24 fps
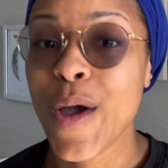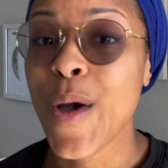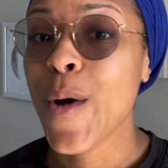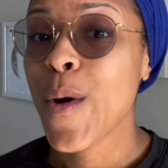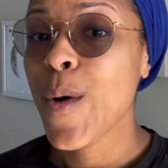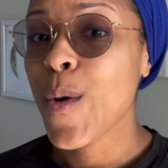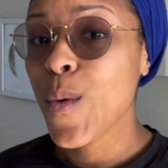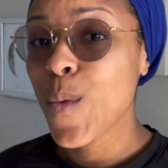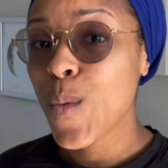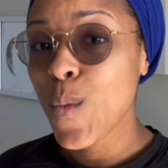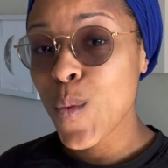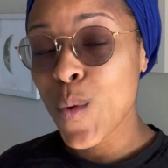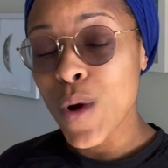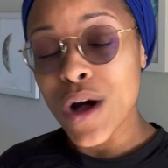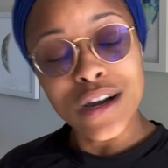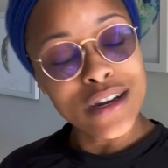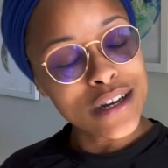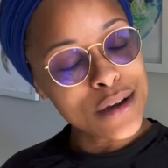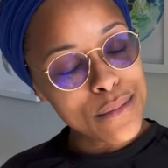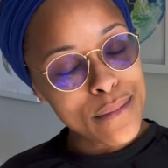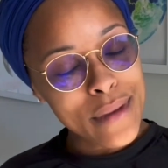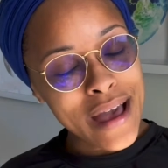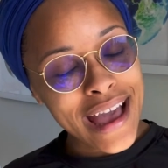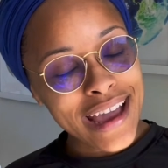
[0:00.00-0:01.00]
Welcome
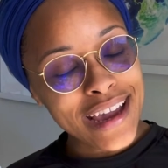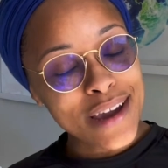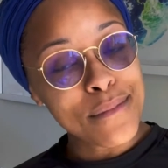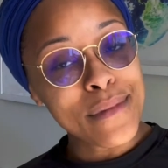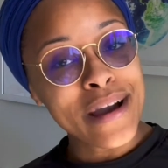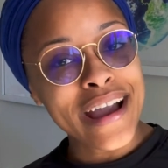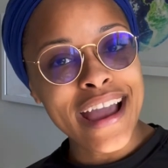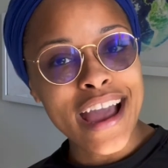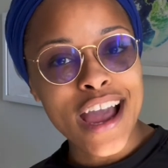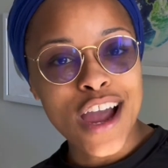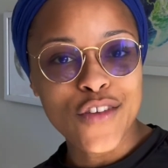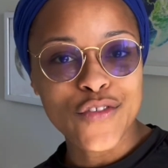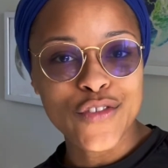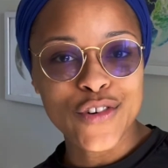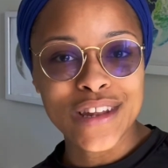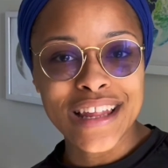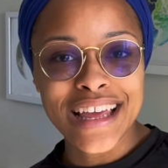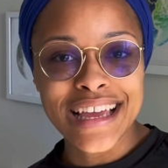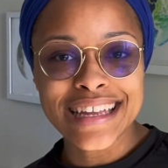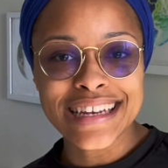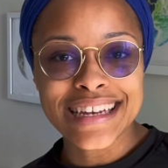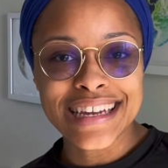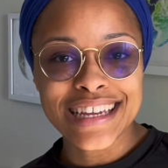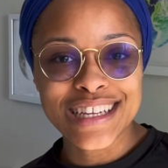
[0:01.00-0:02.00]
back, my
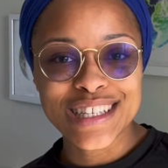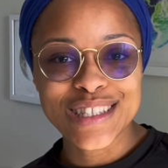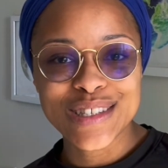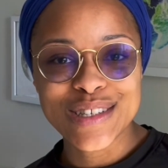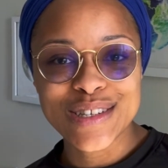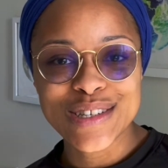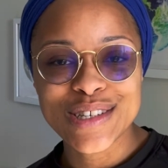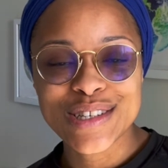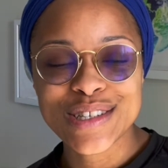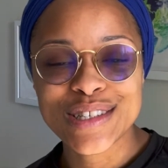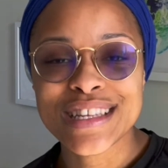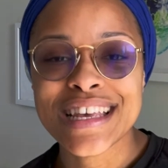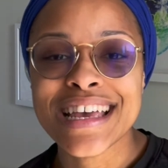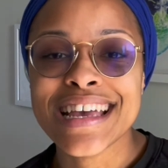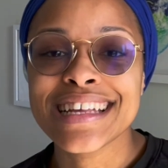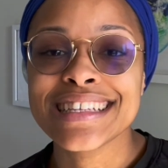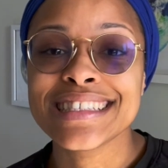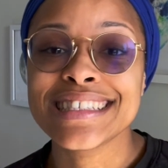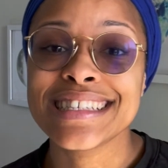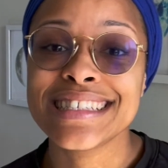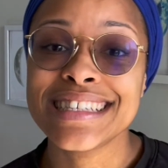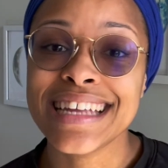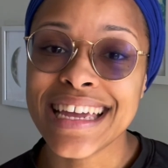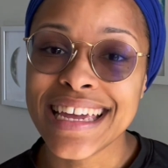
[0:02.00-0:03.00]
Afro-Latinxers.
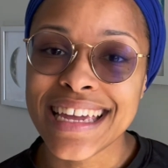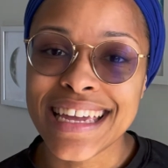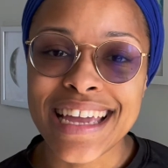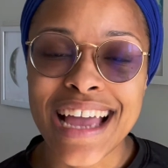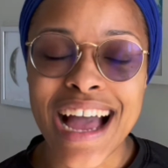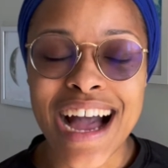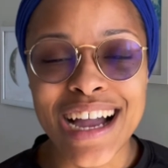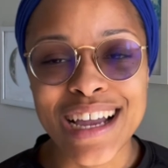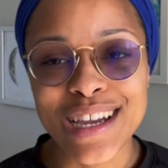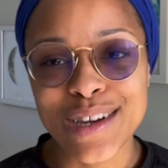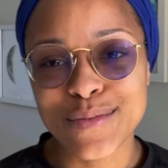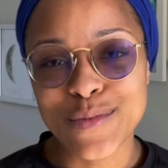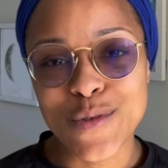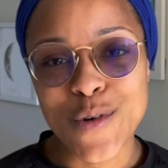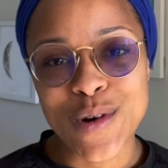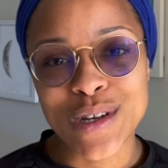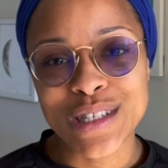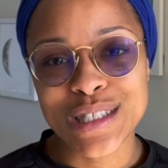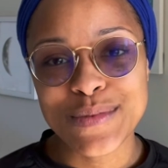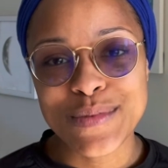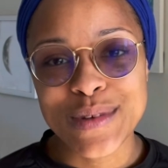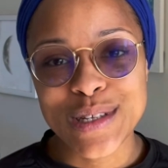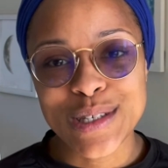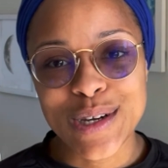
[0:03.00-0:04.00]
Today I am going to
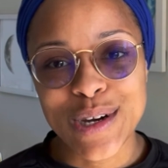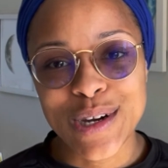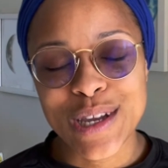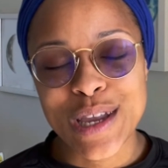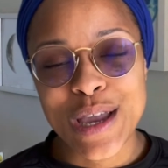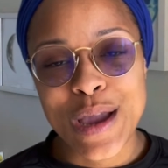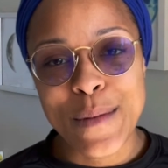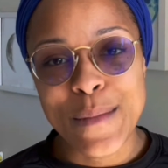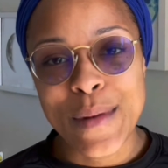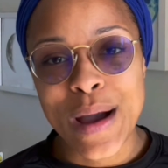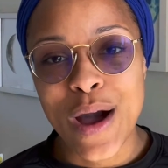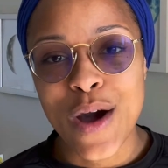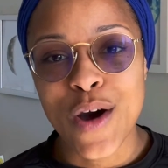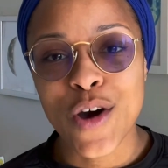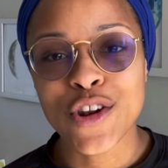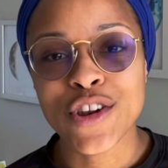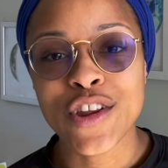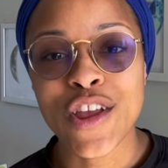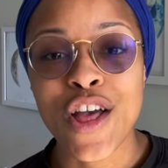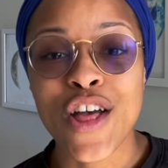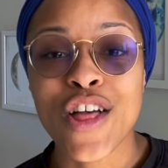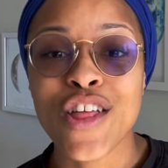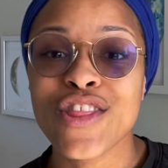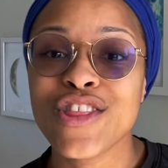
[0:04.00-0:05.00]
be talking about
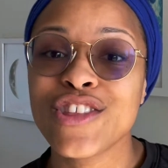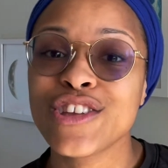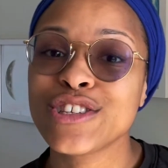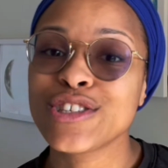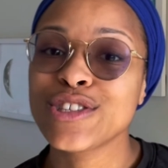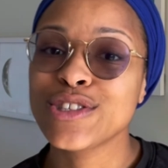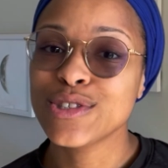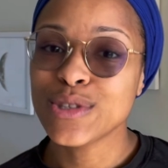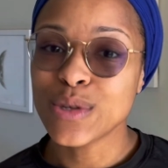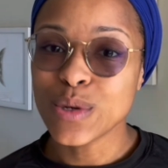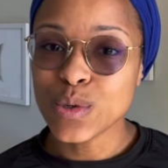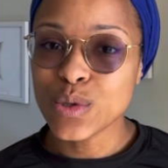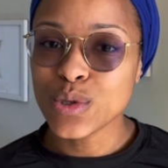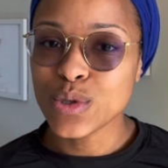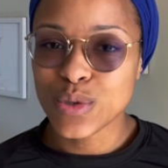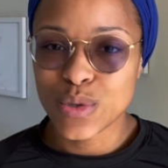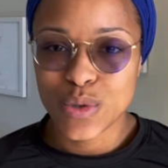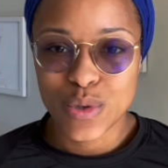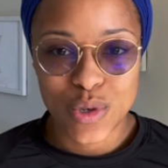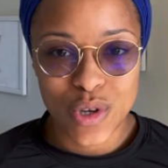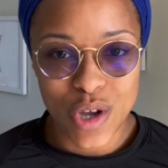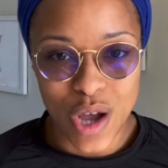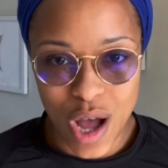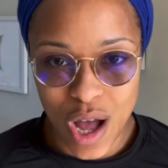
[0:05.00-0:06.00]
the social
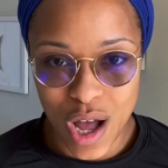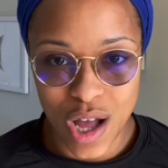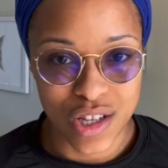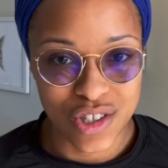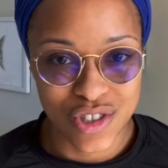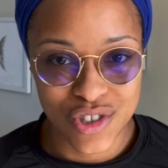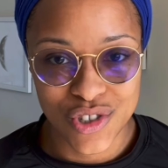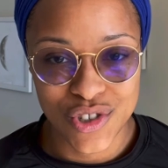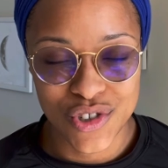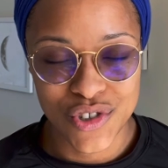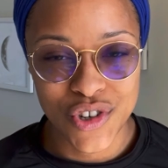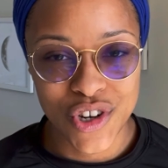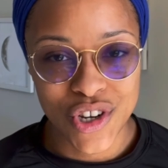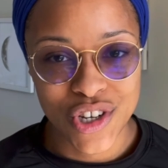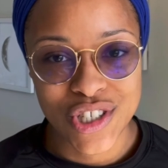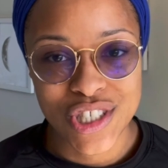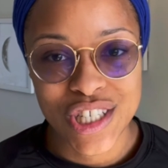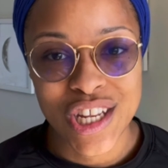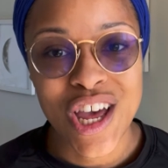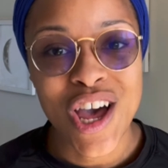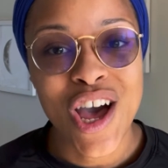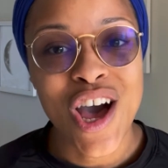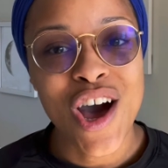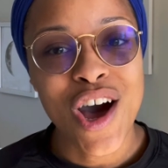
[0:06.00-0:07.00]
construct
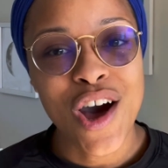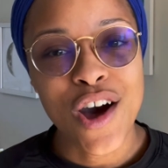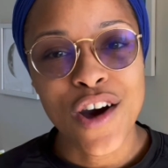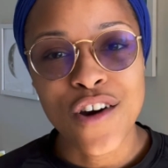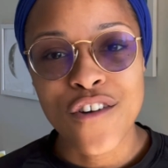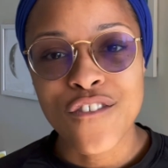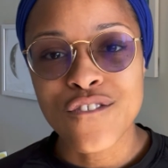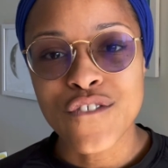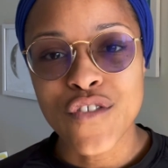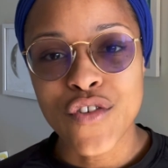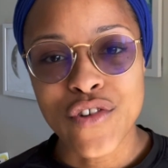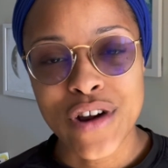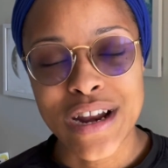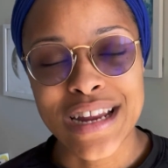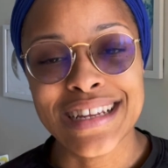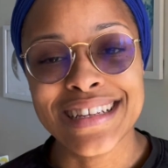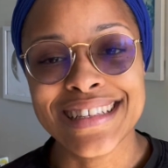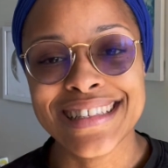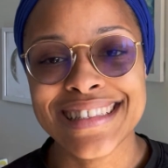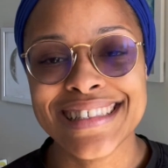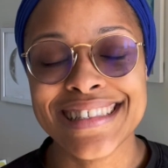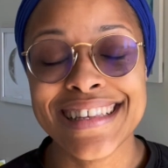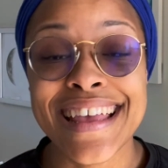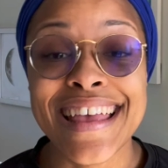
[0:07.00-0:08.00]
of race.
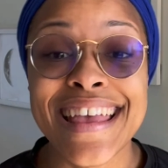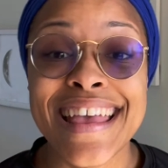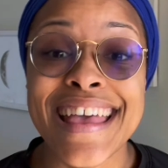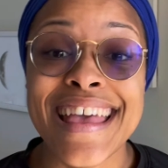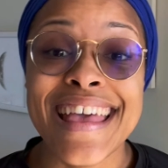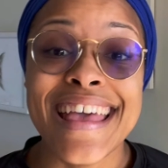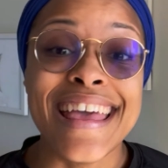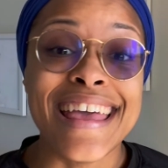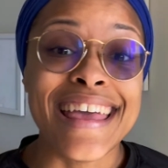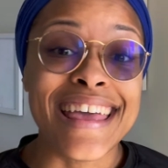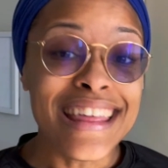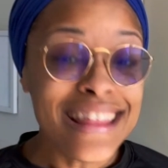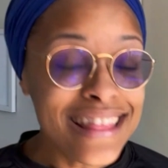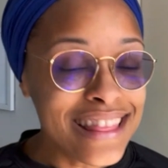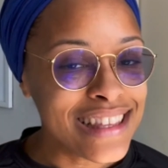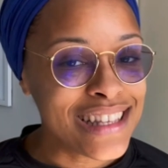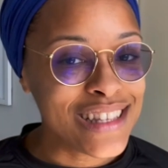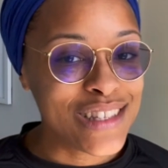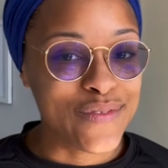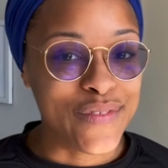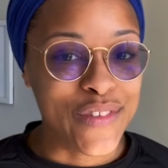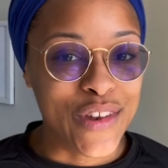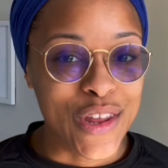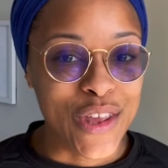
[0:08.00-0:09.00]
In this
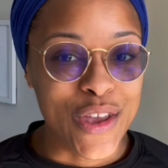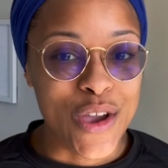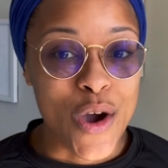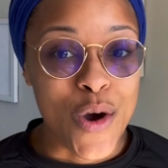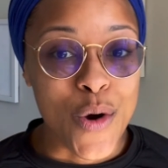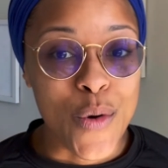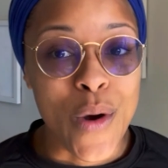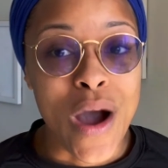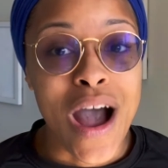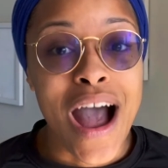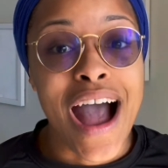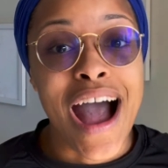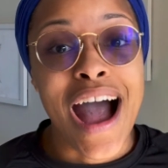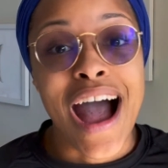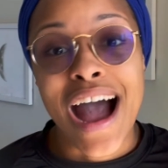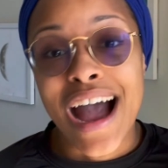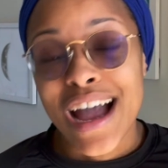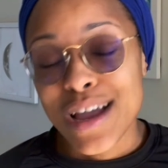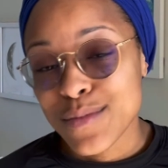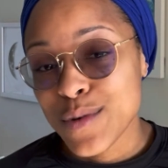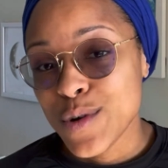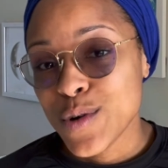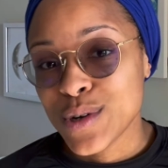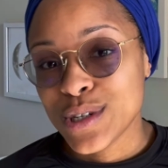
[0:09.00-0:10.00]
video, I'm
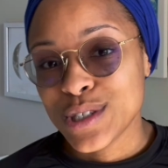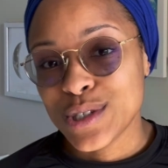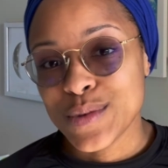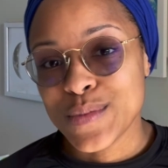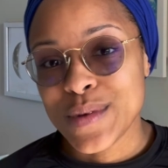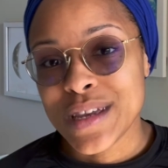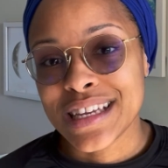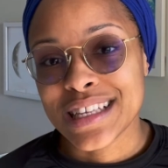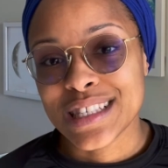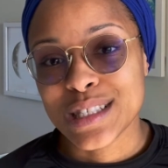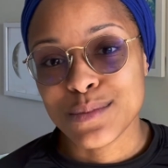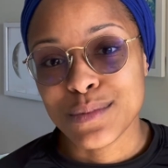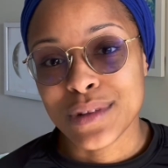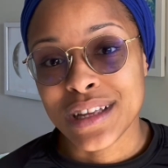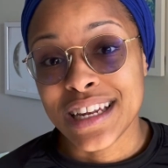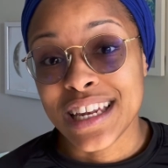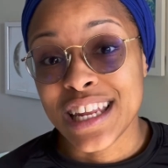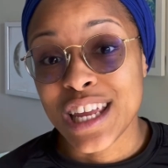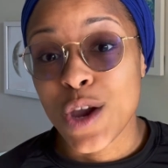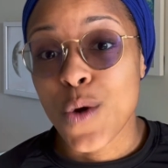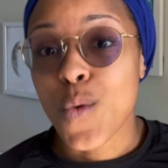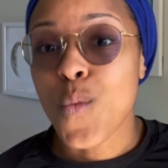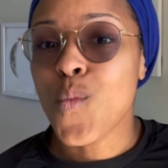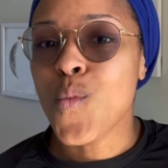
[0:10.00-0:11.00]
going to be explaining
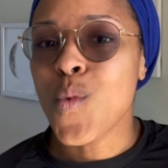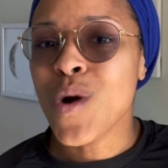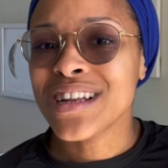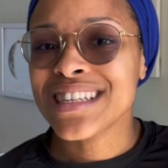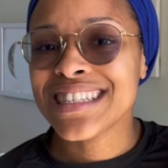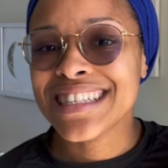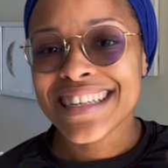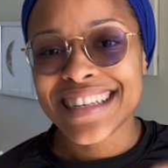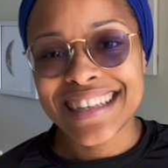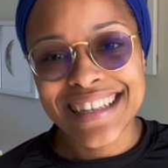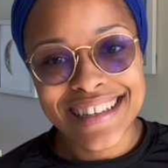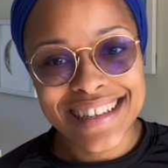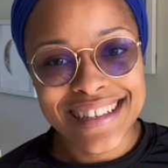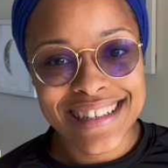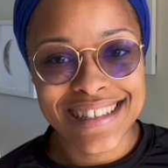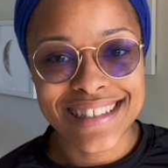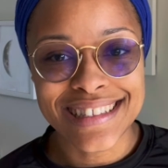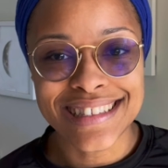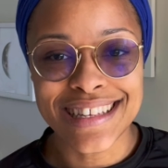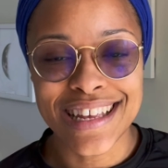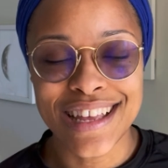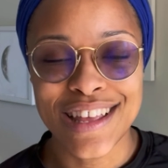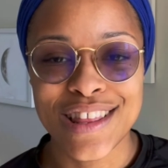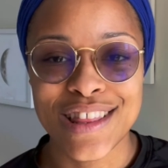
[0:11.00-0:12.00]
what is
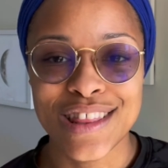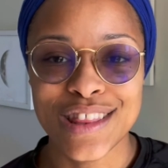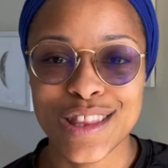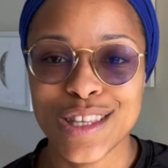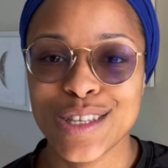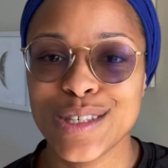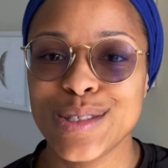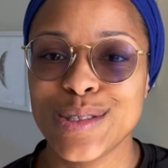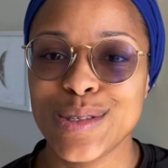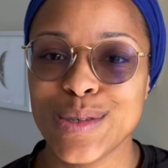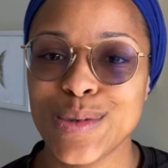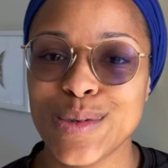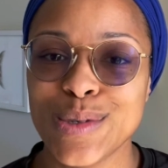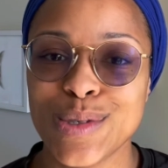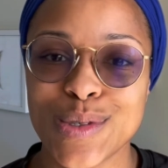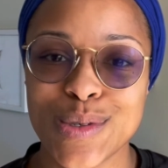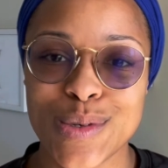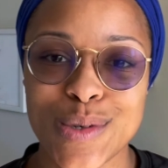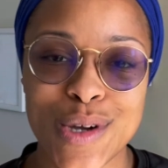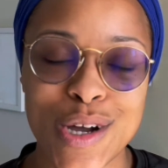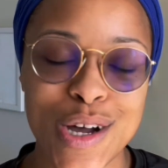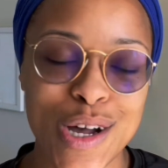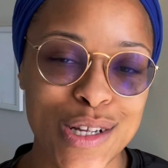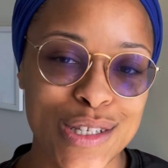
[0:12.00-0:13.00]
the social
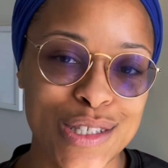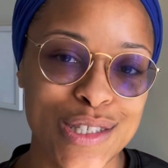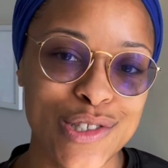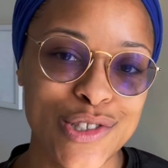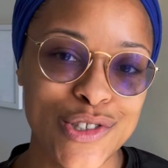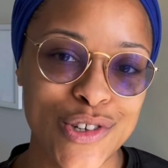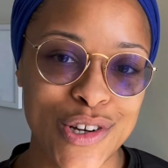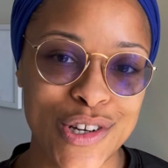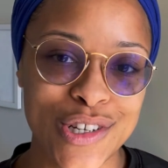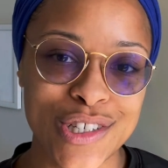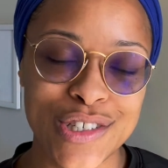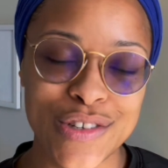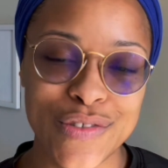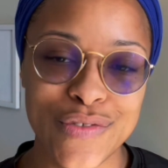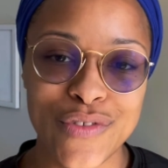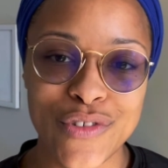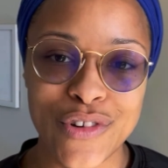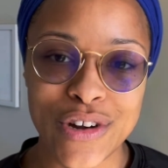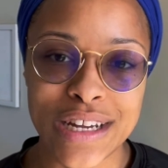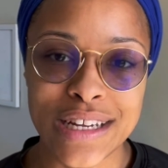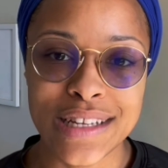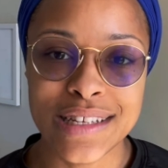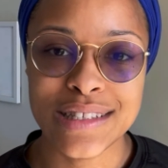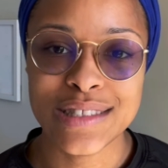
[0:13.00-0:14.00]
construct of
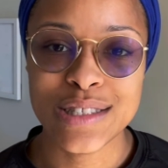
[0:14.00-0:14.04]
race.